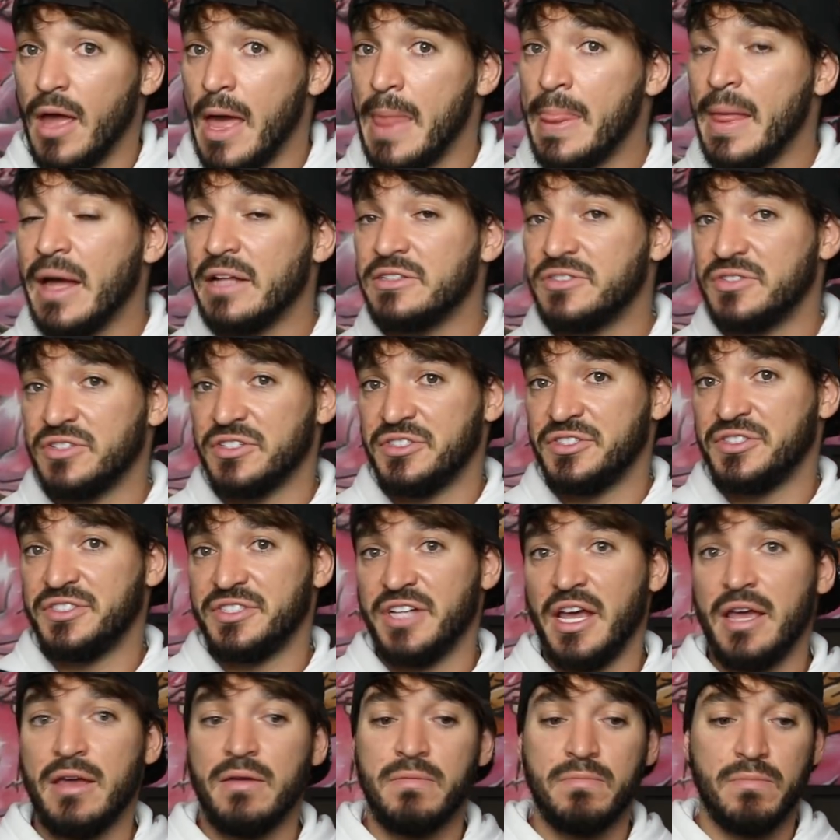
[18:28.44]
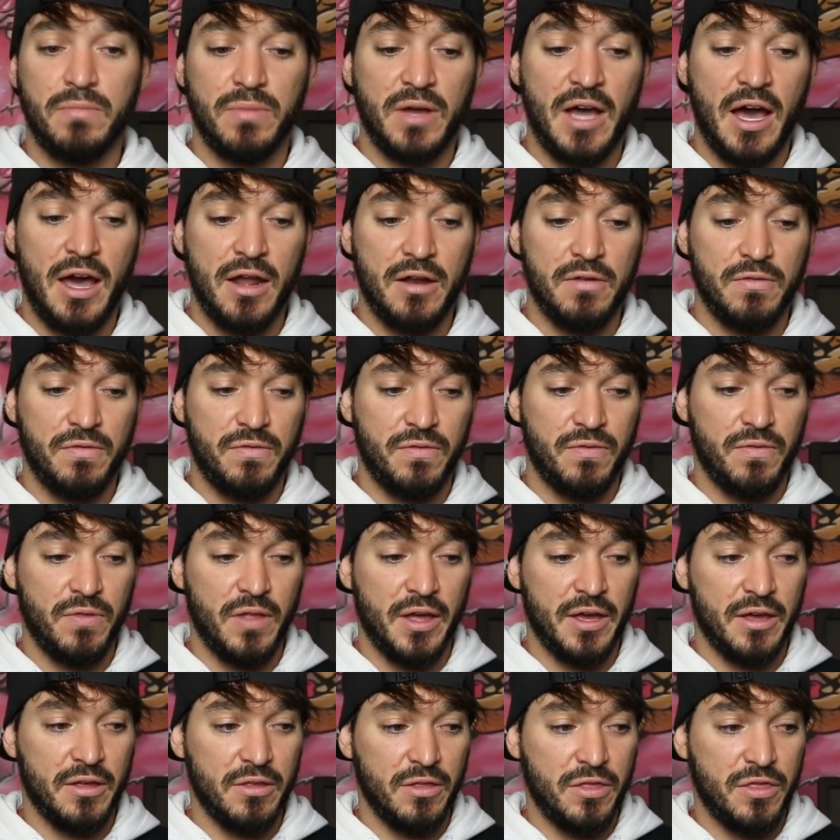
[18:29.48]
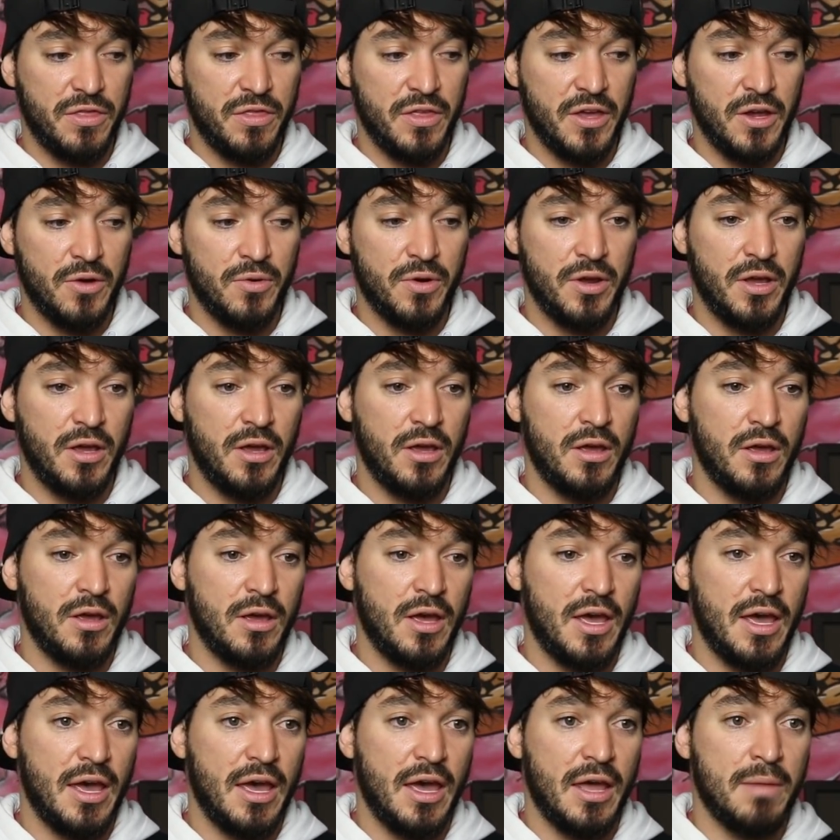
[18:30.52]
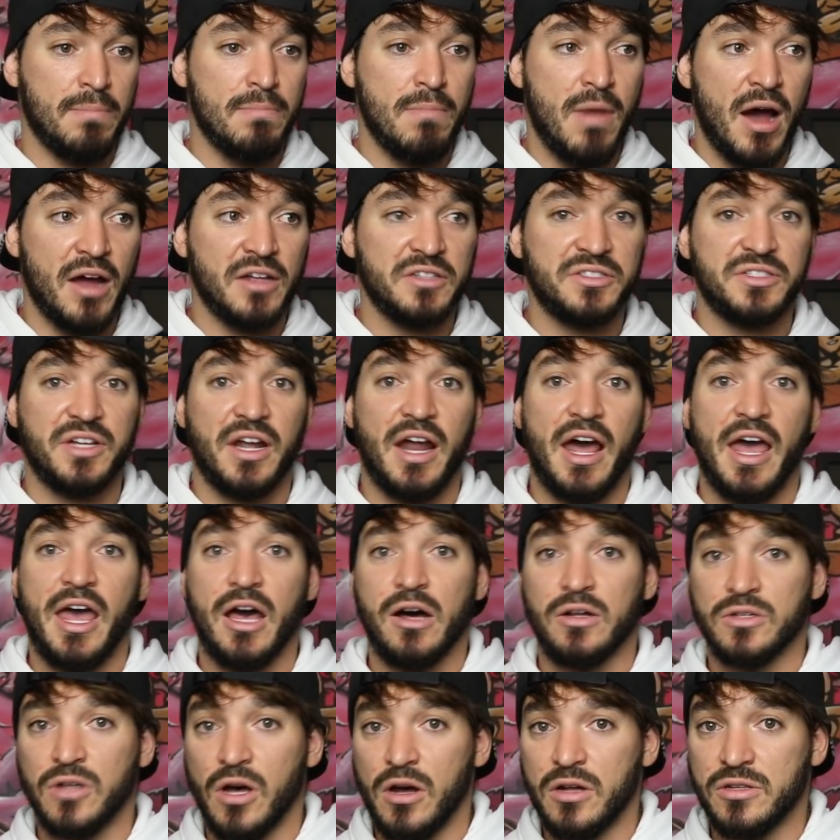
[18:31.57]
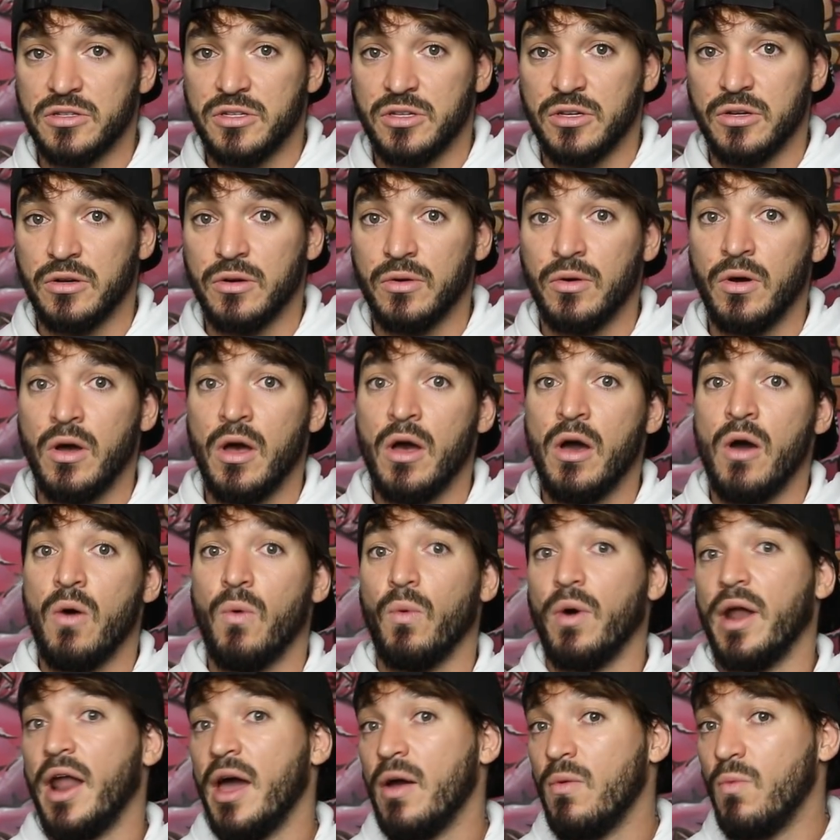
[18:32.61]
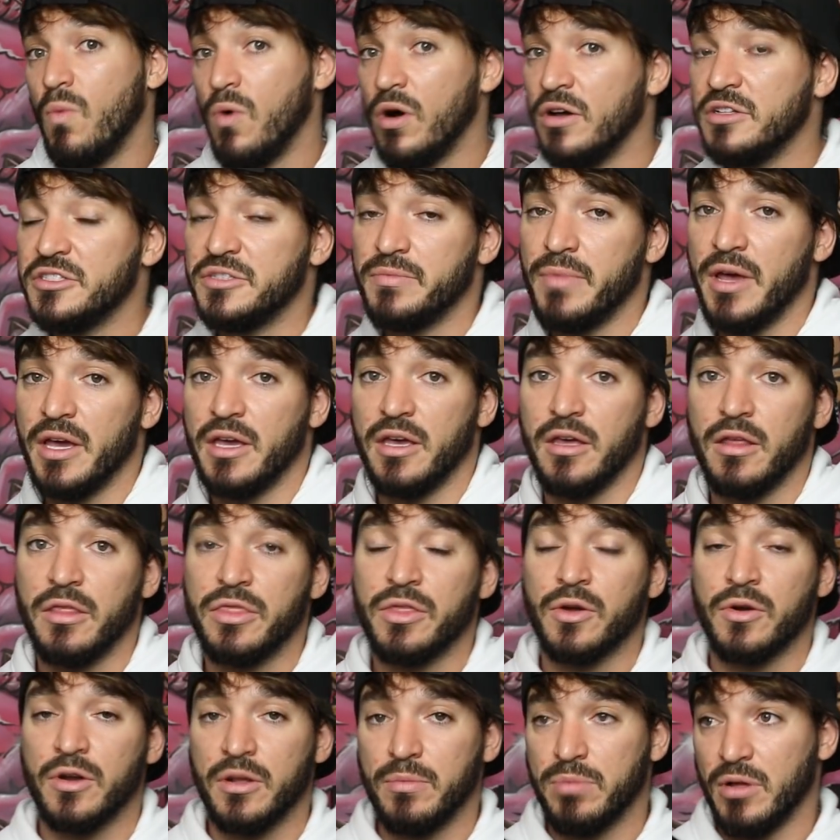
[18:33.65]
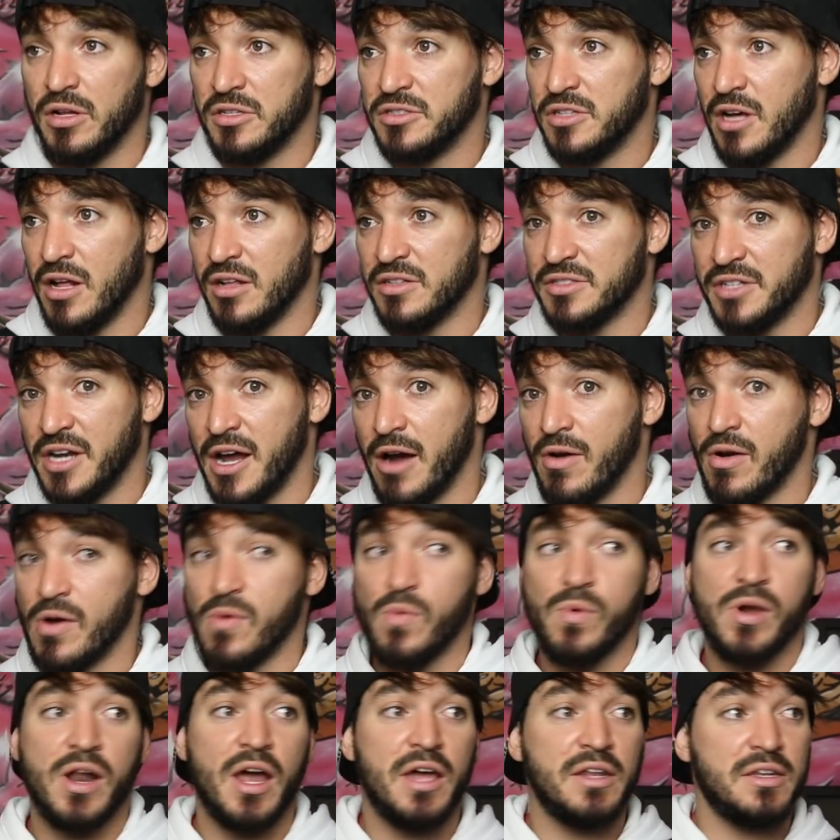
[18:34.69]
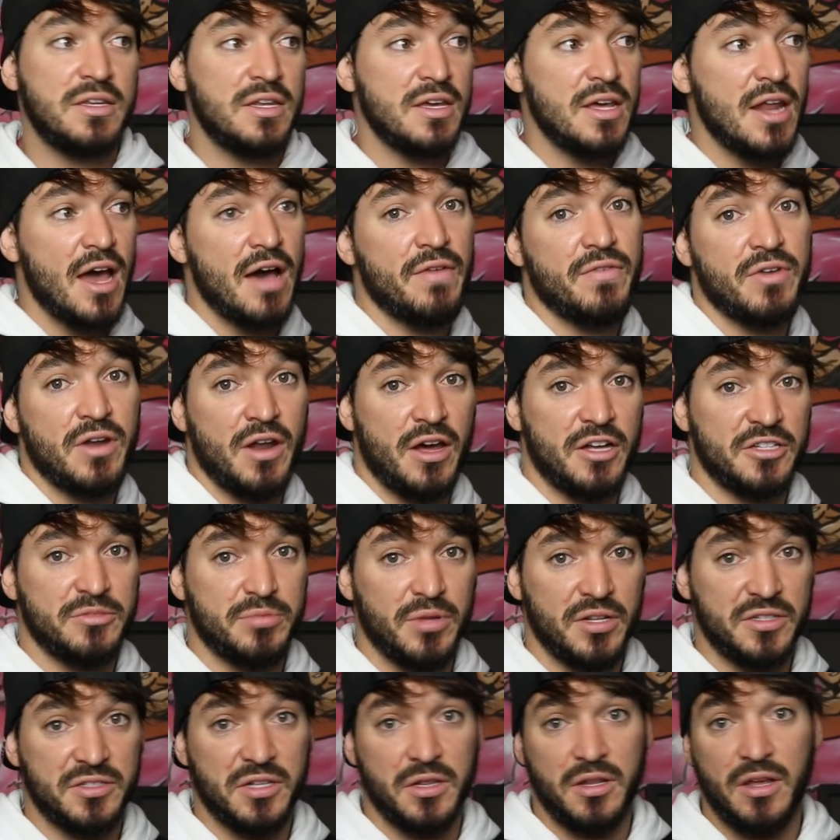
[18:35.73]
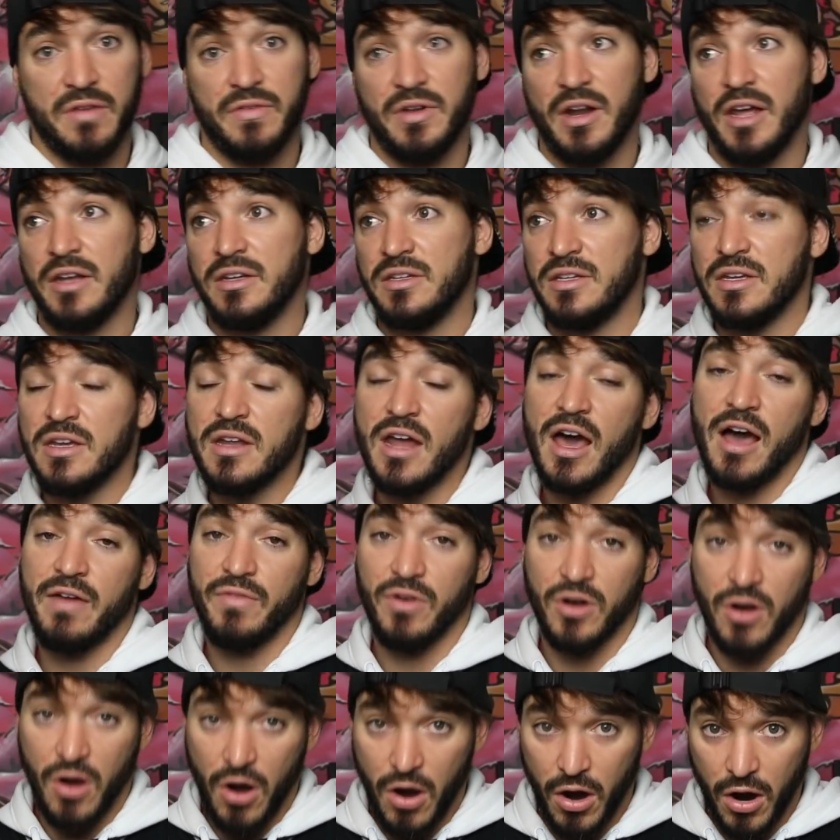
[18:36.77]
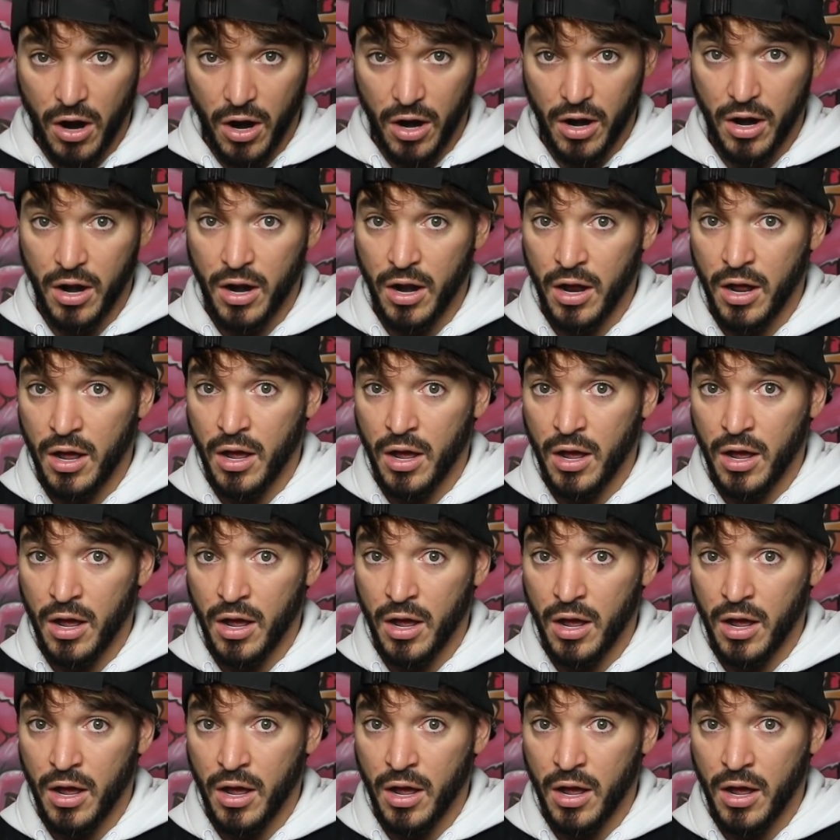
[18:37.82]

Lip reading: And that's the same kind of theory and mindset I held on to when I was making $30+ an hour, and when I did have a nice place to live, and I did have a car,